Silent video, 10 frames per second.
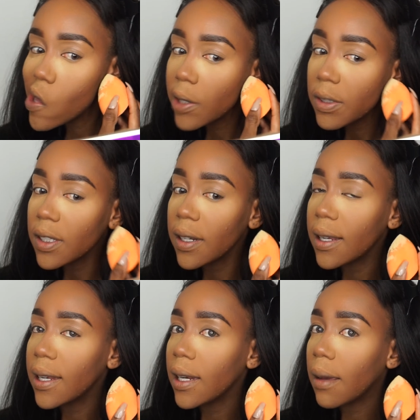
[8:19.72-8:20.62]
Just going
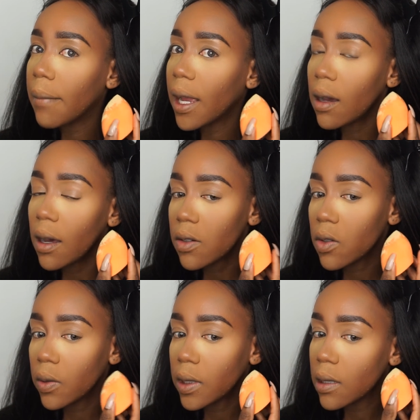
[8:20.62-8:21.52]
to clean up my
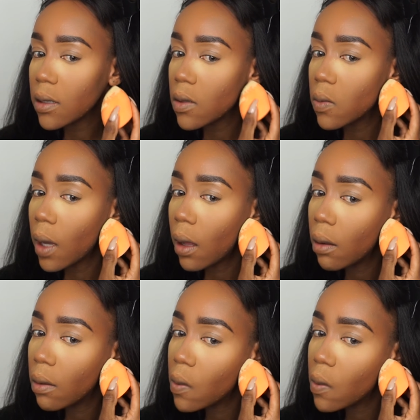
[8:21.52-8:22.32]
contour with this as well.